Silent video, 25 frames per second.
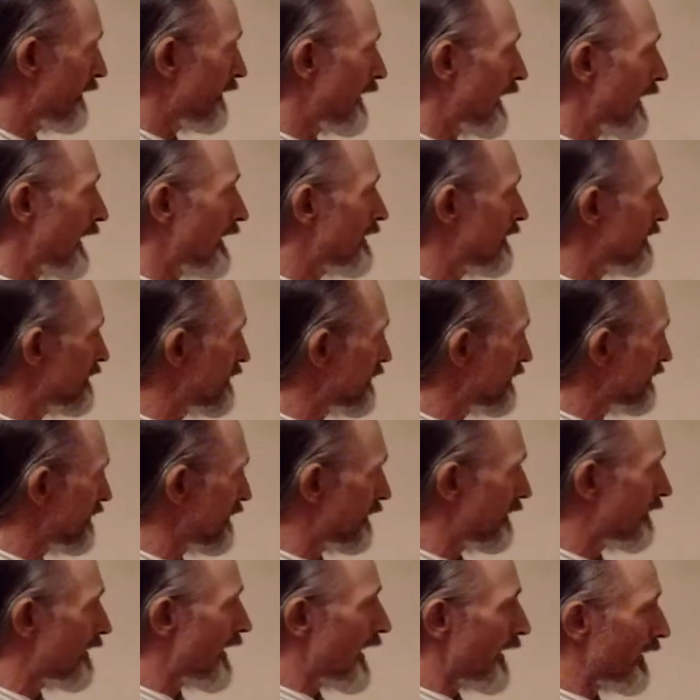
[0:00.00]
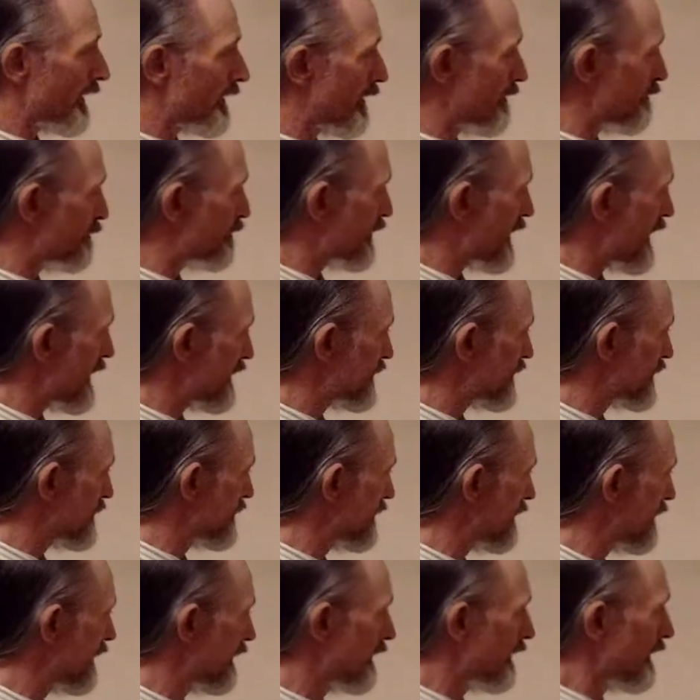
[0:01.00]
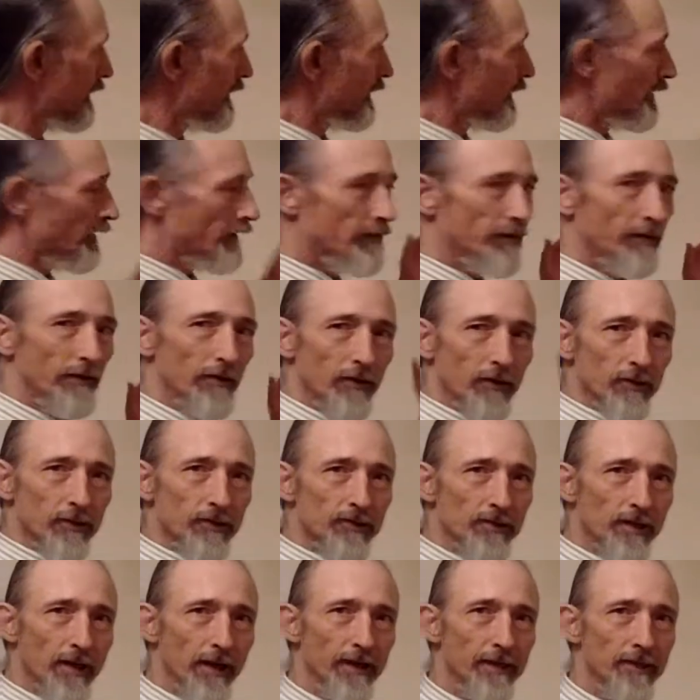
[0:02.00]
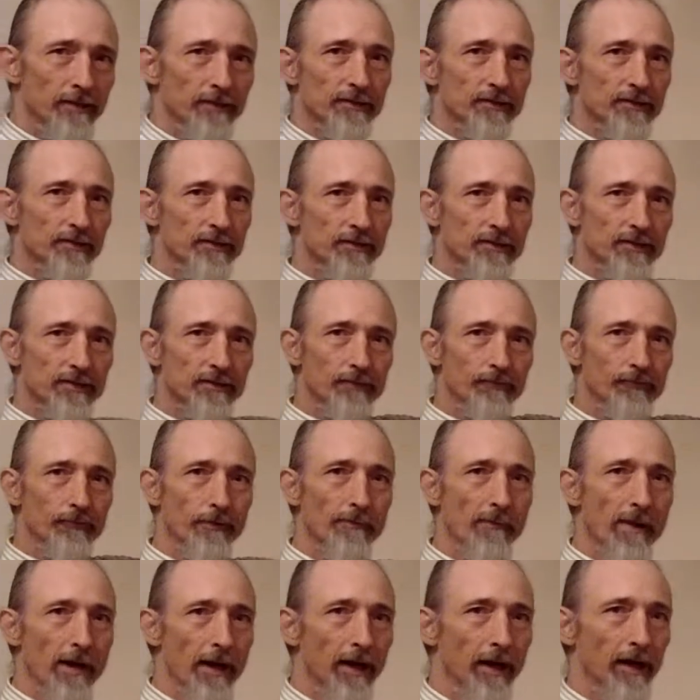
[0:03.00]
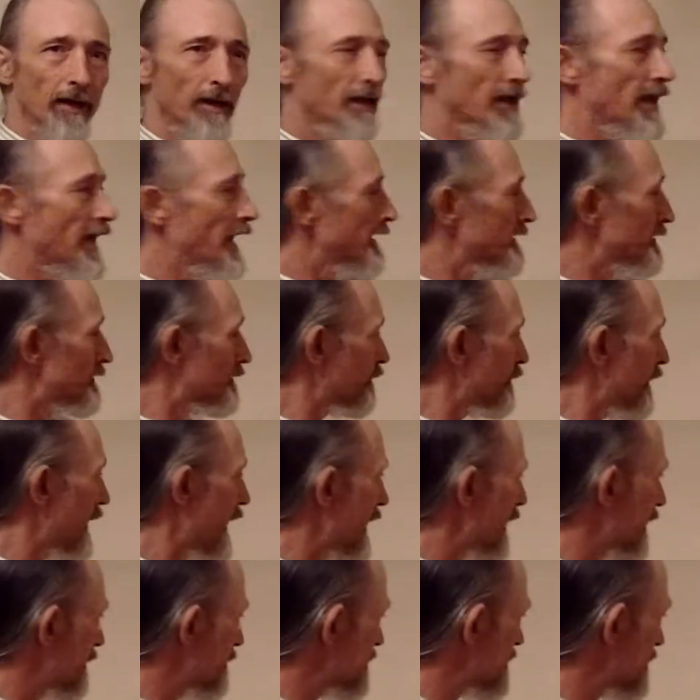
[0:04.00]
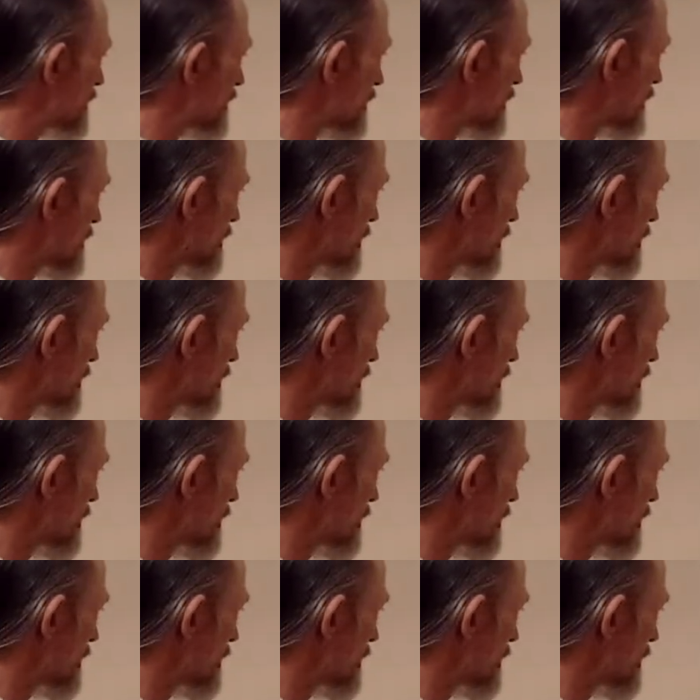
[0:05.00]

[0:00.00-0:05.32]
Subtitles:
in that compression those nice remaining S waves